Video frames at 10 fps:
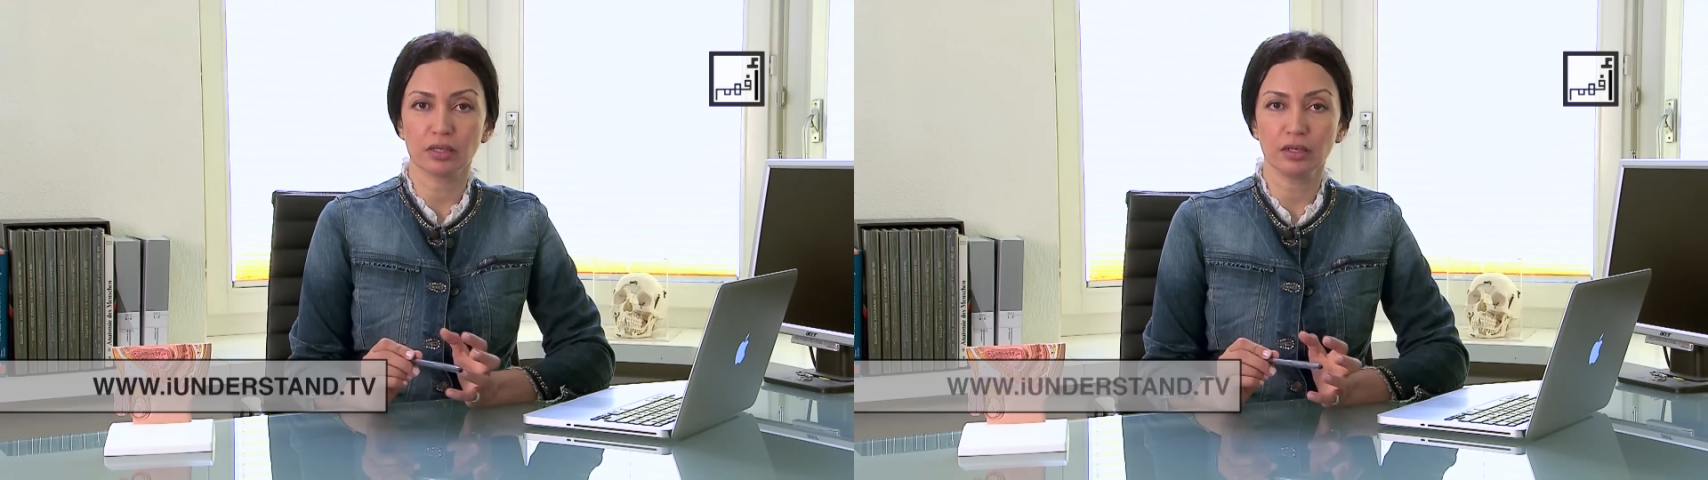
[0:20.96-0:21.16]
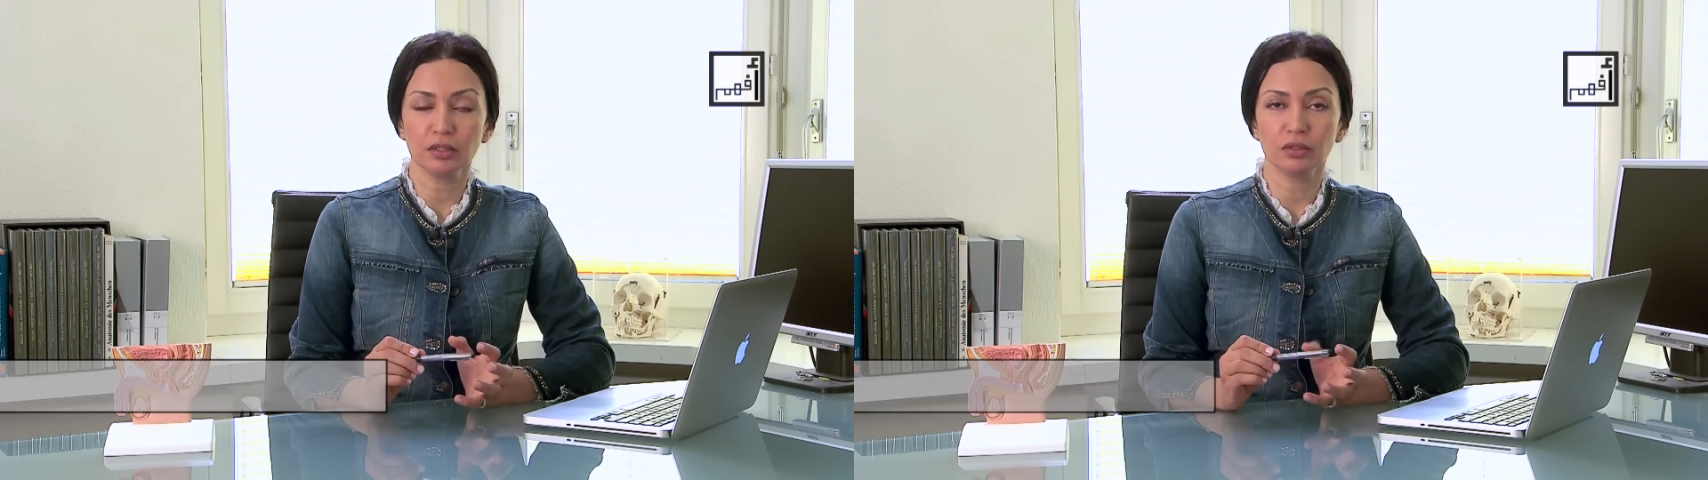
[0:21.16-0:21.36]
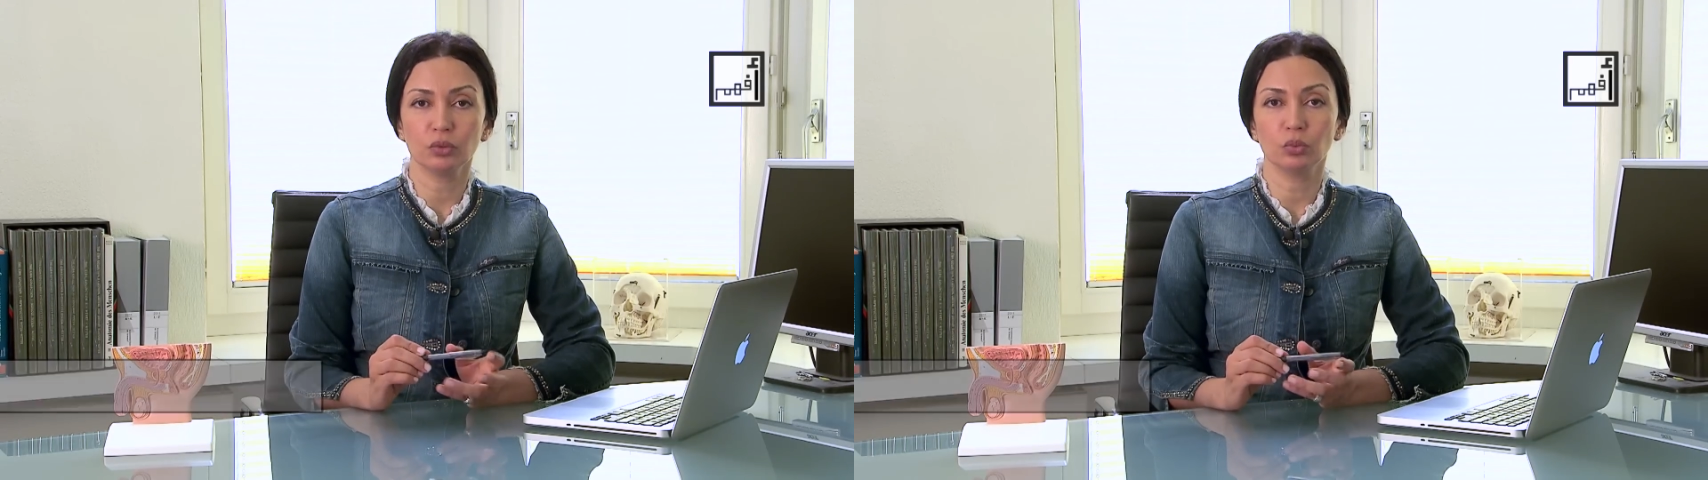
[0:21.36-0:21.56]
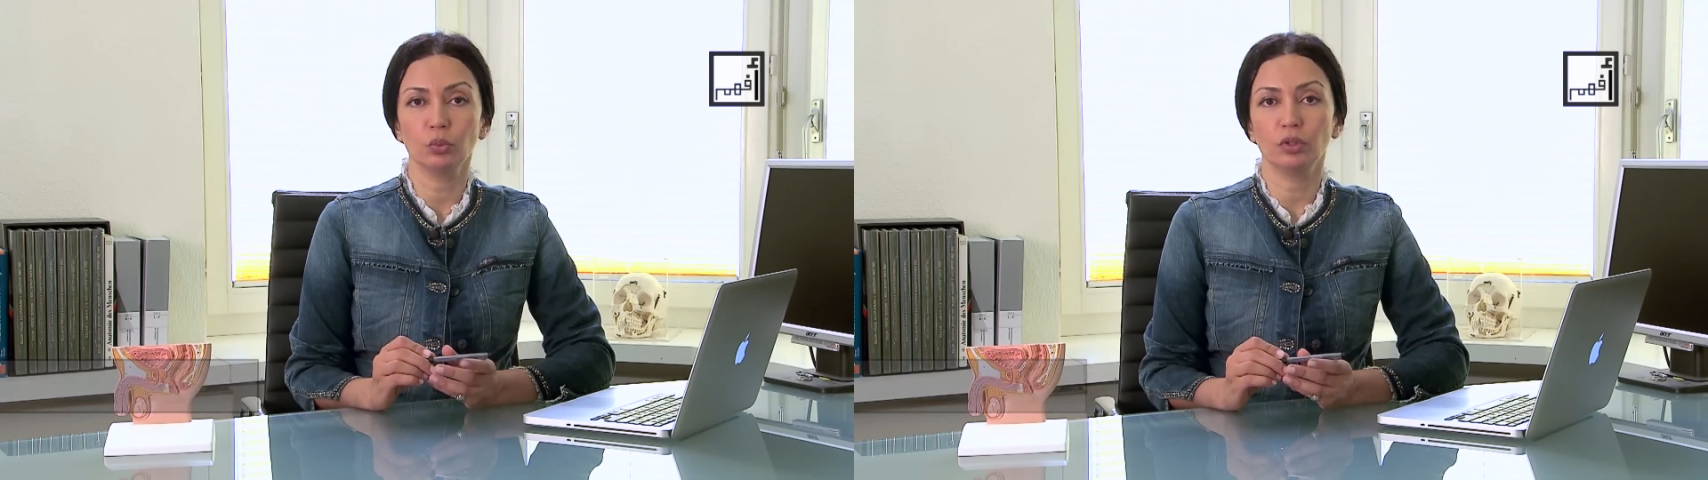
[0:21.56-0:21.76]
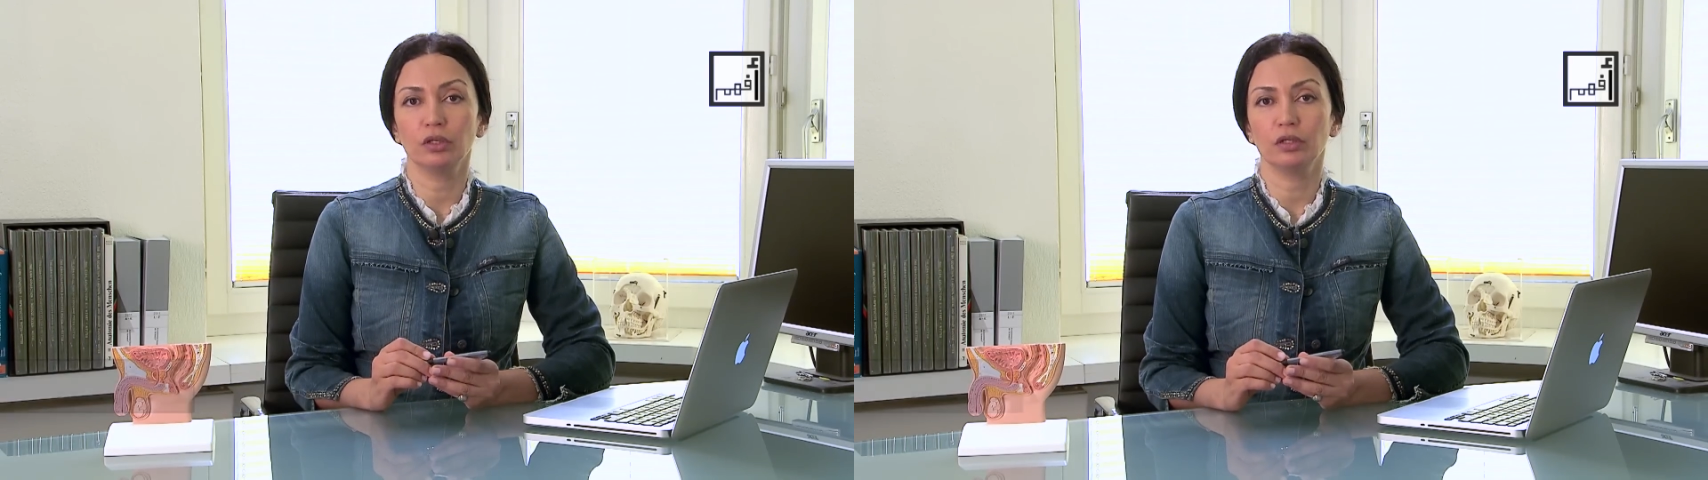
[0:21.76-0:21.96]
Every man
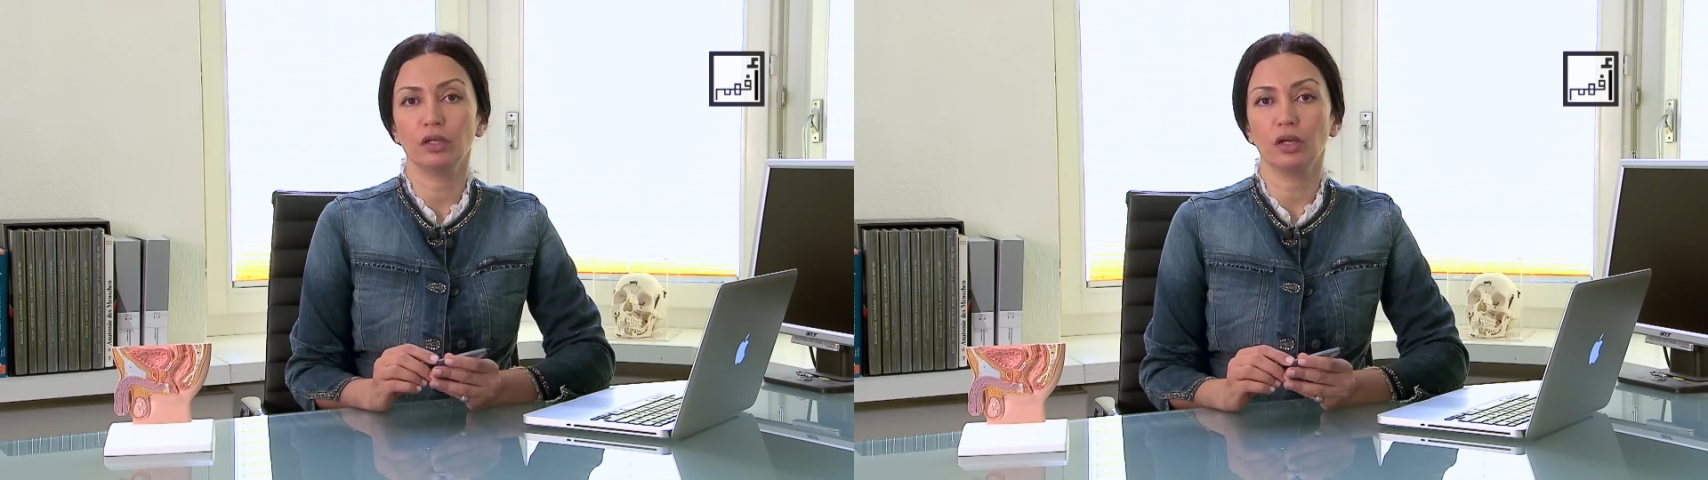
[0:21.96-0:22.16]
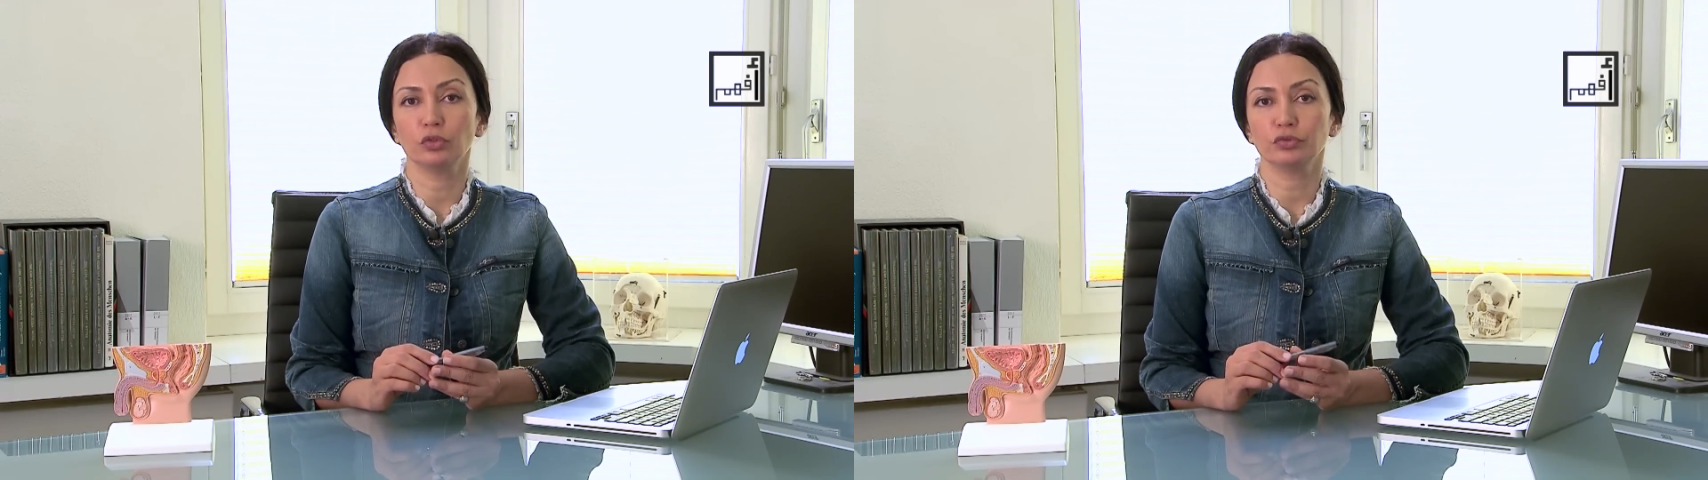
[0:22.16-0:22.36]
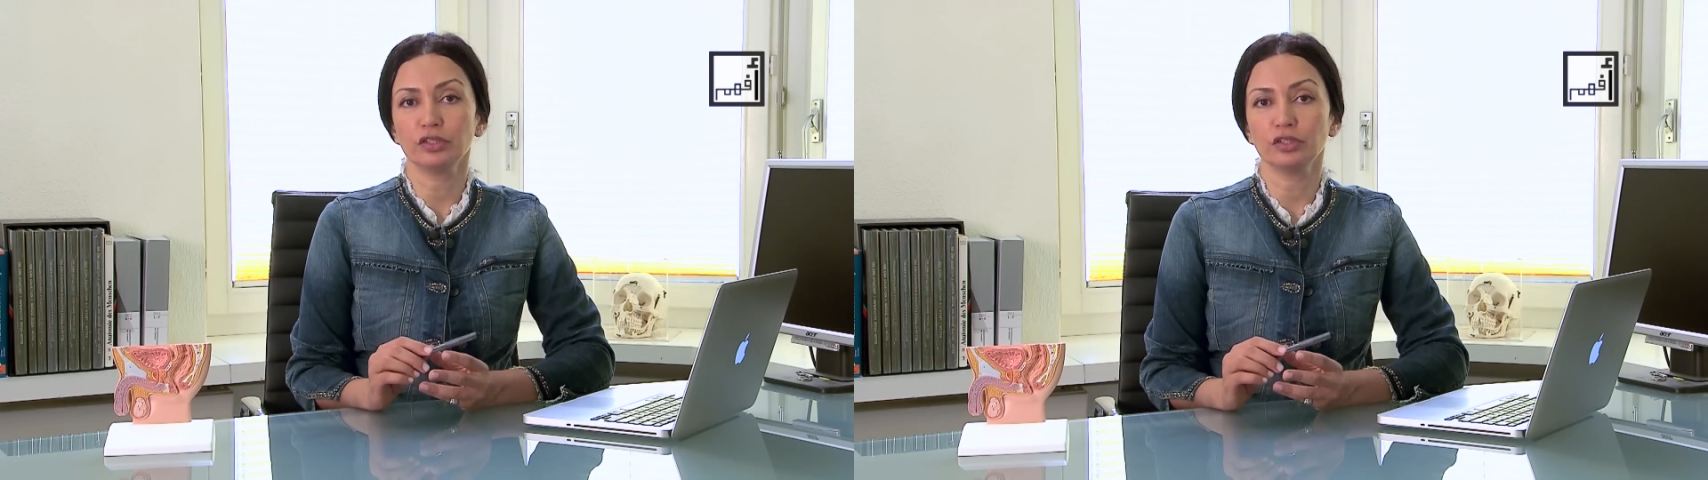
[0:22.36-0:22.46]
knows his body,